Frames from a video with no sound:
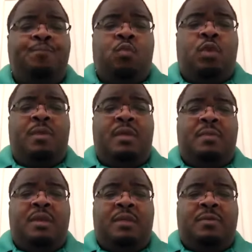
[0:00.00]
We're being
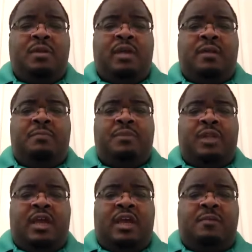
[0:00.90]
manipulated and
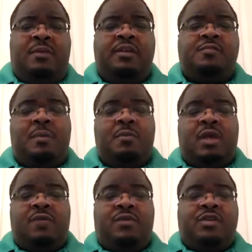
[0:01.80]
played because people are
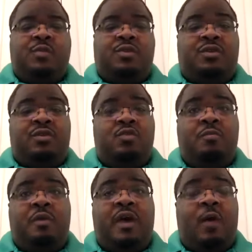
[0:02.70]
giving us what to do,
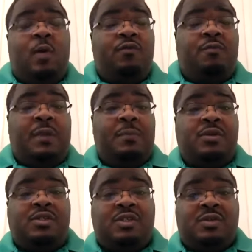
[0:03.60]
but however, people are
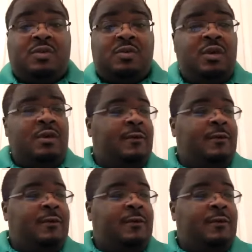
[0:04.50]
still